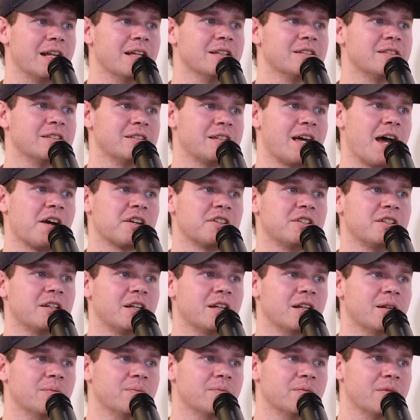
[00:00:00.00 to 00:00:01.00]
and is this actually
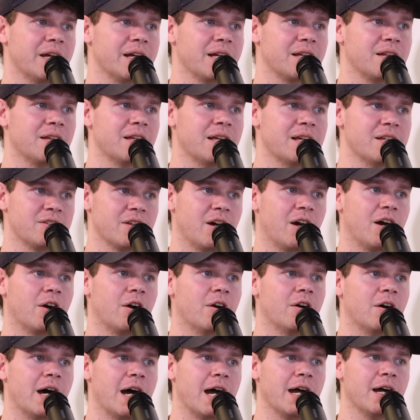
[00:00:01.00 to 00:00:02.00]
gonna like is the
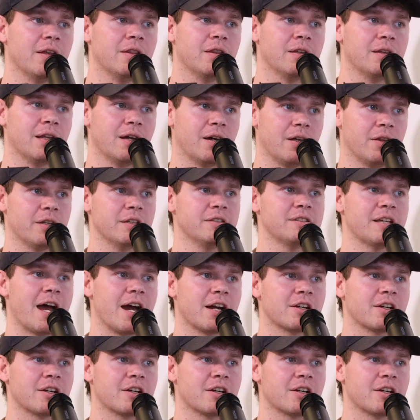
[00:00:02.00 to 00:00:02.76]
ROI on this